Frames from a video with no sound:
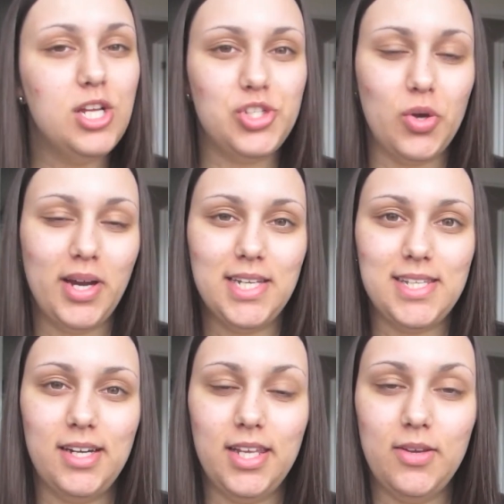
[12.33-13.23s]
So I
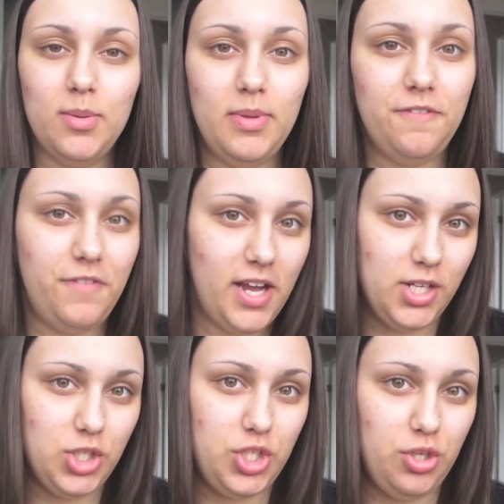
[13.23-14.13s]
decided it would be
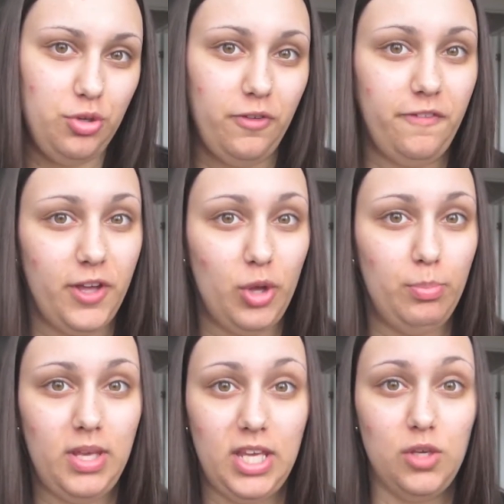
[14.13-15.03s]
fun to
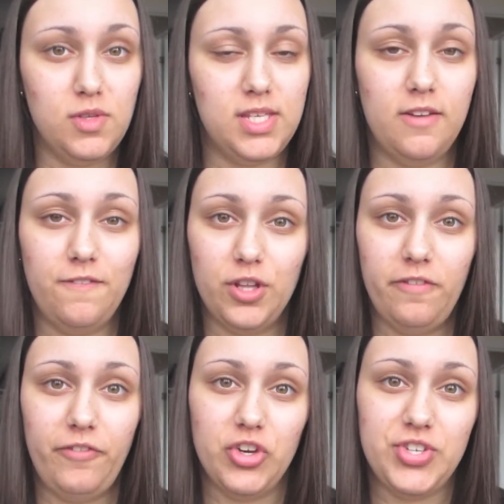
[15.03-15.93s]
film me using it for
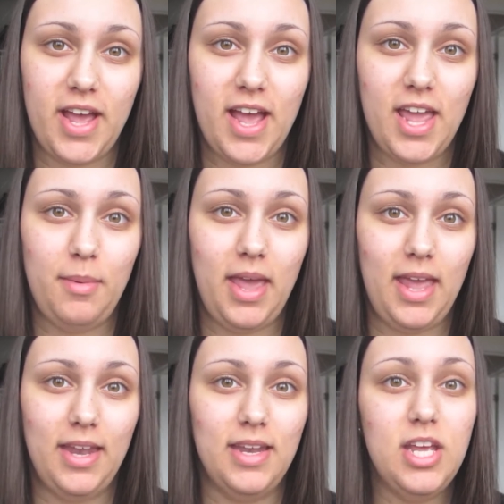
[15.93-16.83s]
the first time
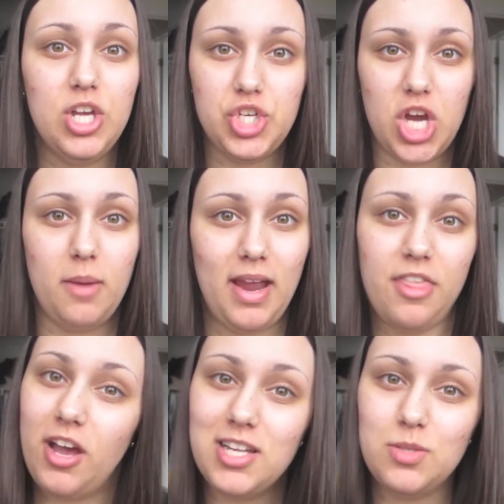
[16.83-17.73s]
and share my
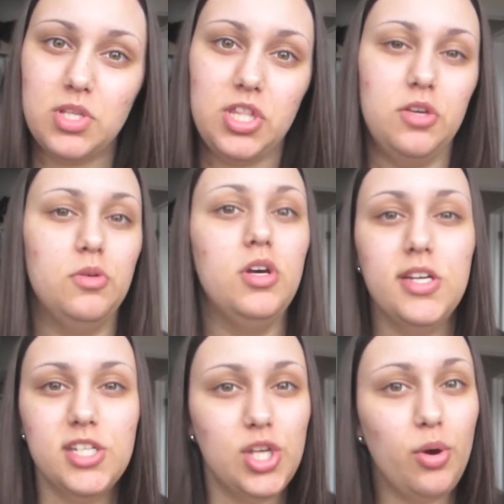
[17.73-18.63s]
thoughts with you.
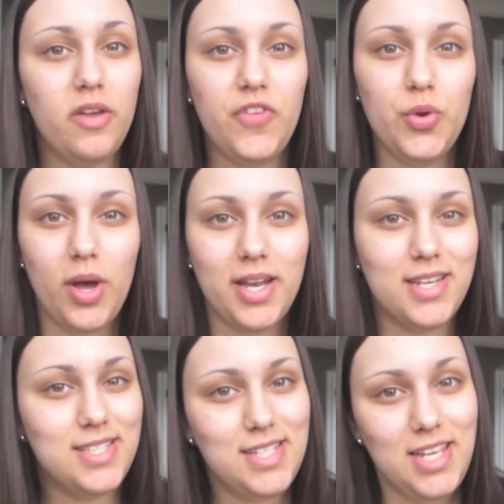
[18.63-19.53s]
So if you
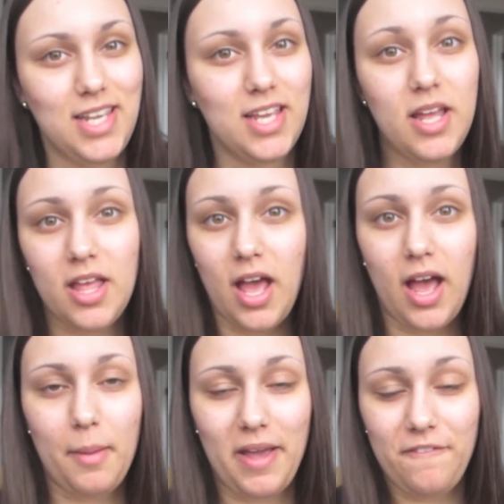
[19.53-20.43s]
want to see
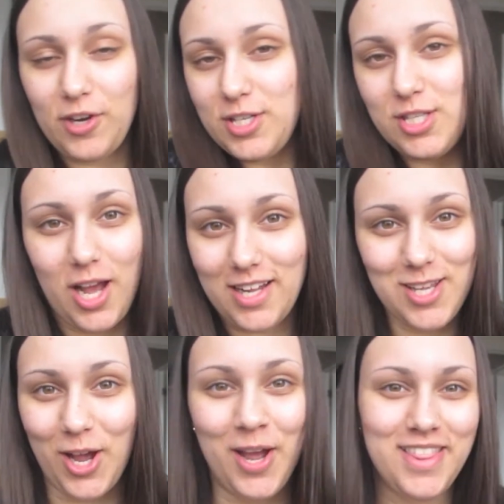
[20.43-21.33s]
my first thoughts
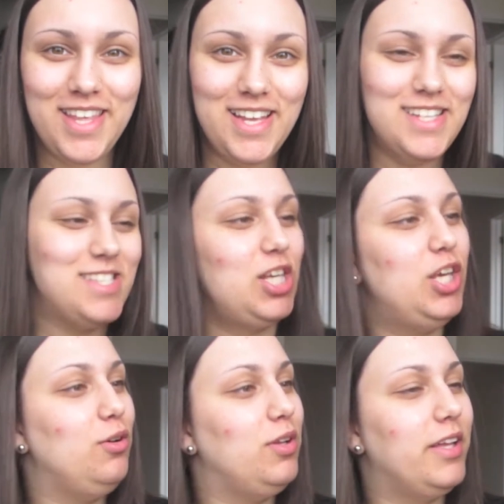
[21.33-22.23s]
on this
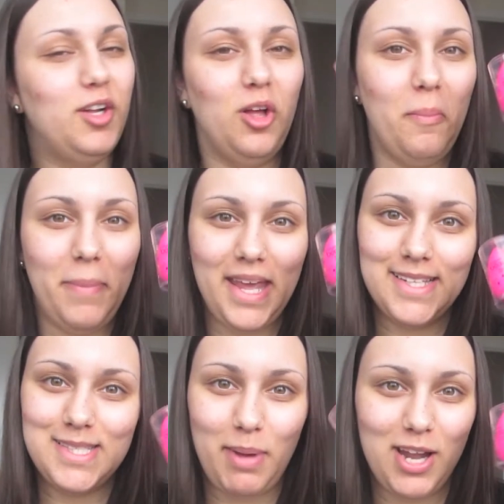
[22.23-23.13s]
cute little
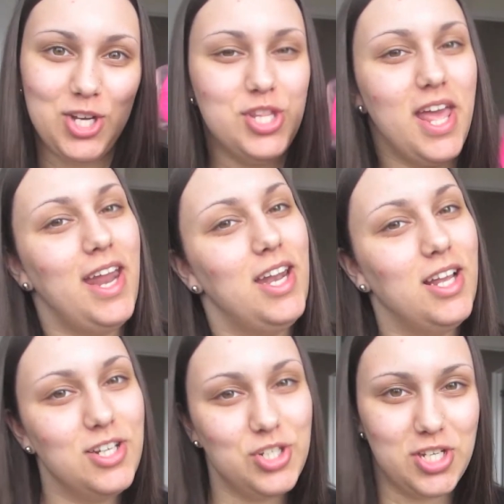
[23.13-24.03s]
pink sponge, then
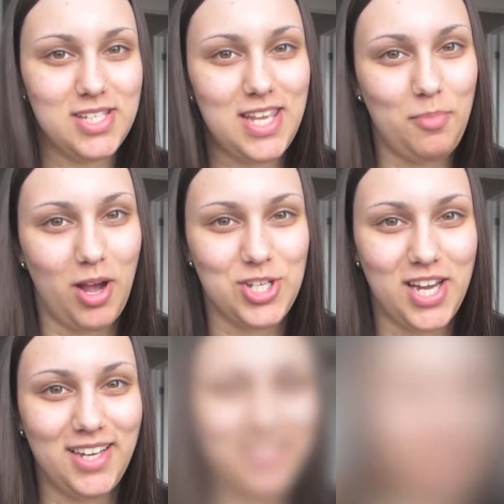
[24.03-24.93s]
just keep
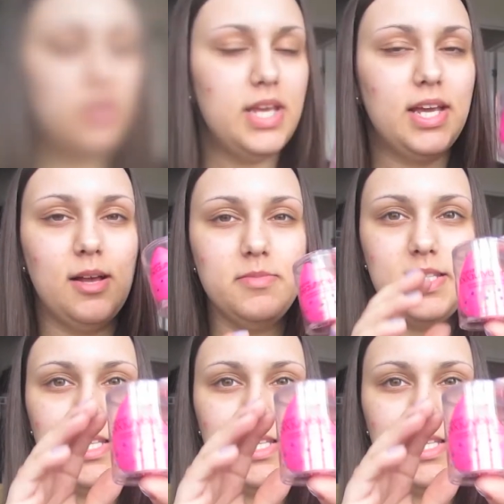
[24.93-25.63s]
watching. So it comes in